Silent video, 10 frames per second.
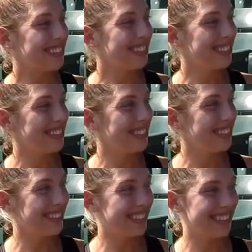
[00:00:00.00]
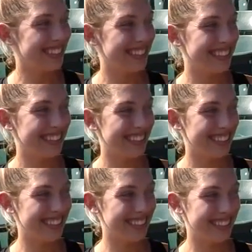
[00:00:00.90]

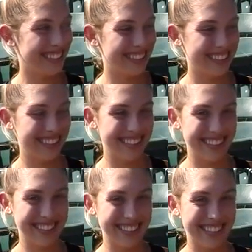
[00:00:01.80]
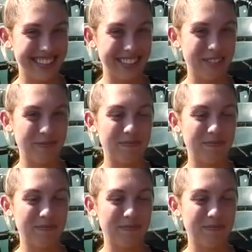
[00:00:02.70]
(silent)